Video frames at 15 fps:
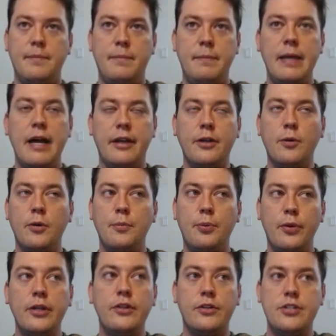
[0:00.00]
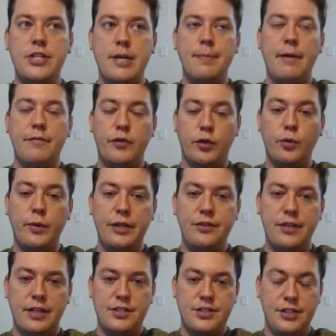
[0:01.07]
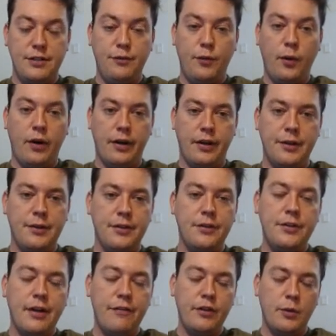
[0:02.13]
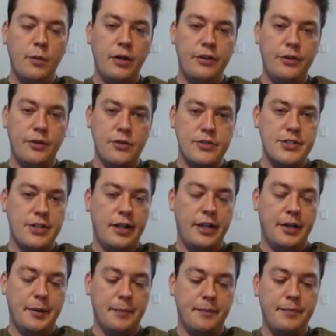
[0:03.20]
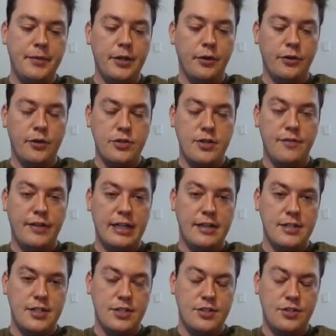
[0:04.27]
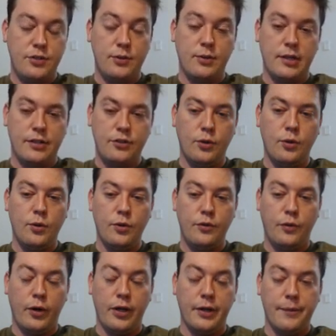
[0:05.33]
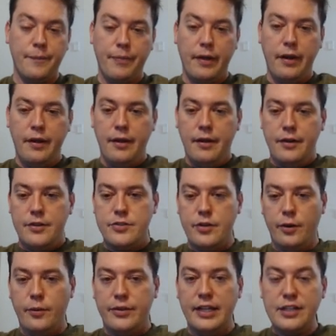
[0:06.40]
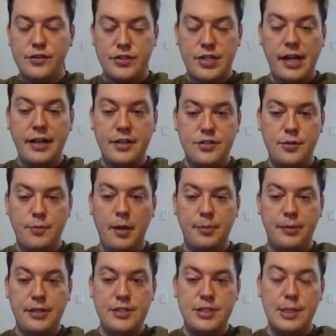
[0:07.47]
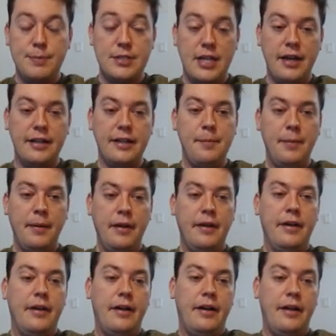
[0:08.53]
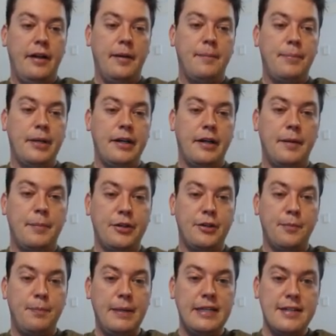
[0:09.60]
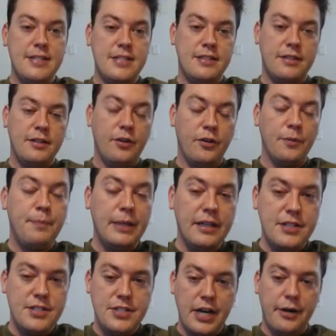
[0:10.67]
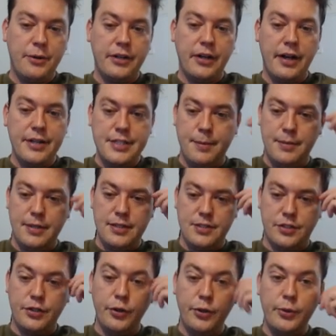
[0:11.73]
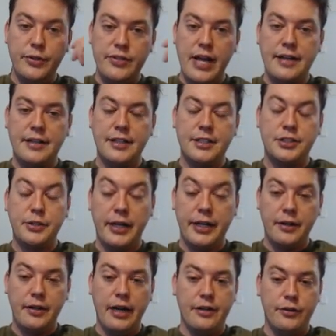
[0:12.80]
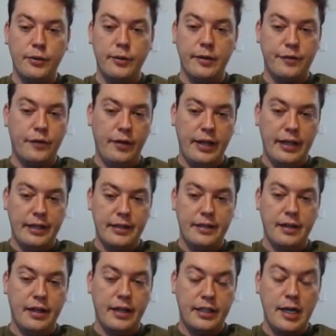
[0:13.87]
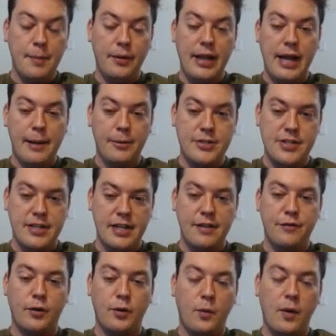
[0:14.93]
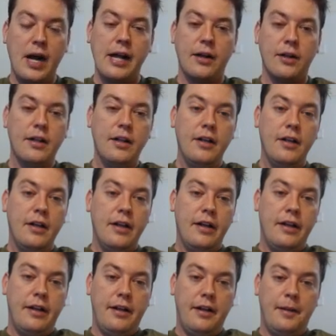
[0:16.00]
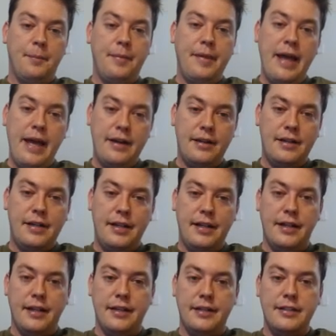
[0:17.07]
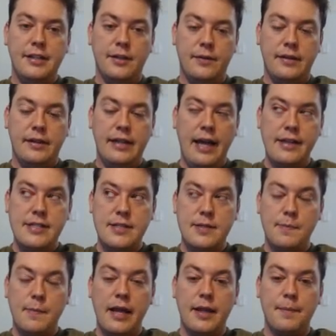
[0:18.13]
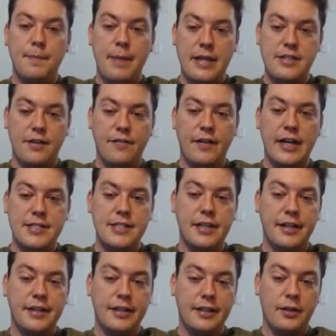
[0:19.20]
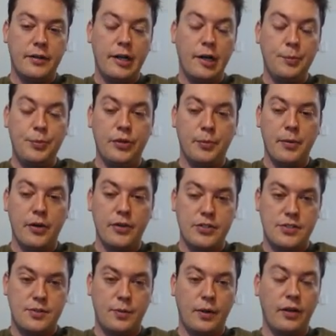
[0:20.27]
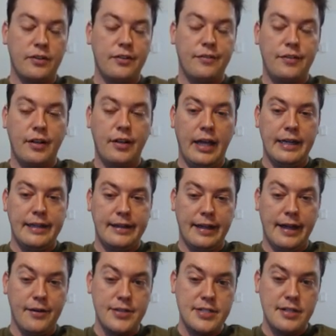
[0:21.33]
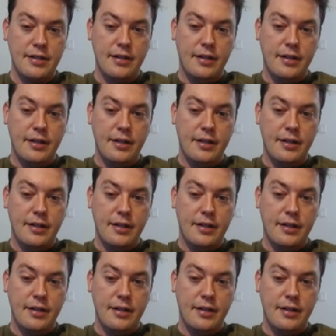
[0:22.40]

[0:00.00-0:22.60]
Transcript: yeah, you're in pretty good shape after queen takes g4, and you definitely want those those advantages to hold for you. So thanks for sending it, Subban. Please keep sending them. But the biggest general concept is go to a tactics trainer and do it for like a couple hours a day for a while. That's my best advice, and I think it'll help you the most relative to anything else.